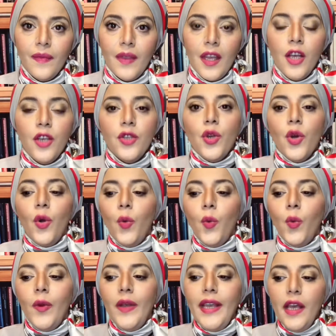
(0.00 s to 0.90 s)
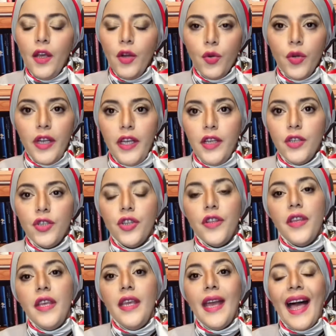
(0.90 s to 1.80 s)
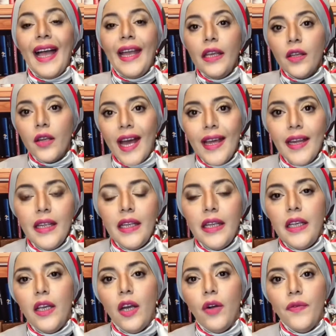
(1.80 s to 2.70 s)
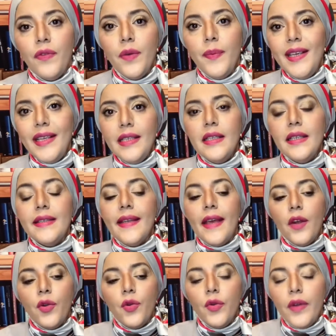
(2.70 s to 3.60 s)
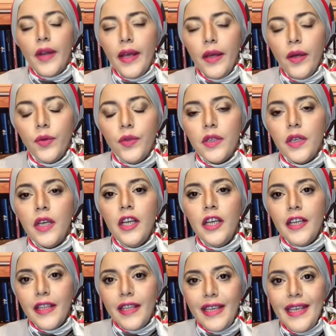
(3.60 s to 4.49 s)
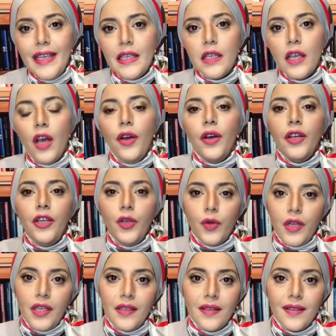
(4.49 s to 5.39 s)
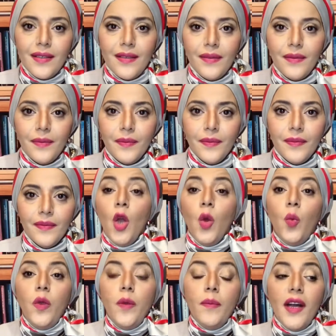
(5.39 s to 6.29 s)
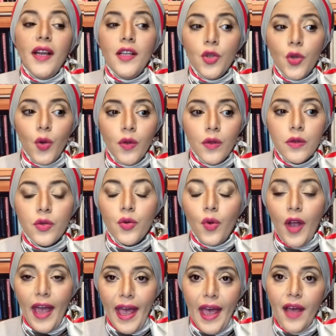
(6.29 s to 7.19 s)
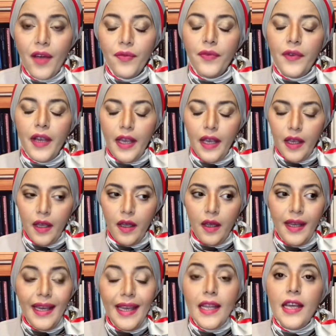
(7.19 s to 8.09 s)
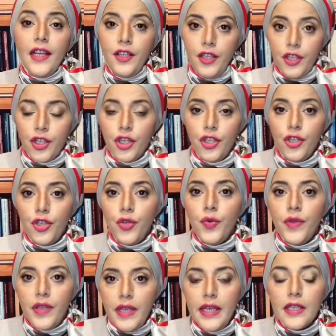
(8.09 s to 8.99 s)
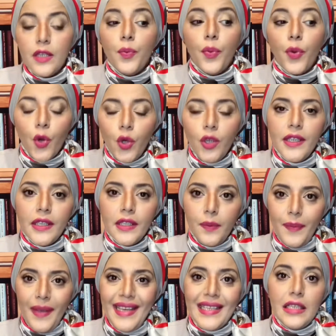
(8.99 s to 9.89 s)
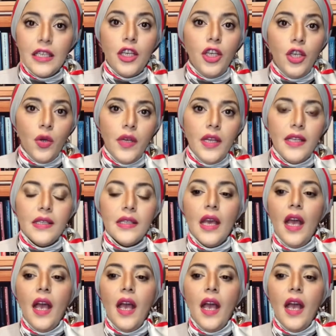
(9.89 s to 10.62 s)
So we arrange the hierarchy of the business around these units. We might also have, in addition to these product-based units,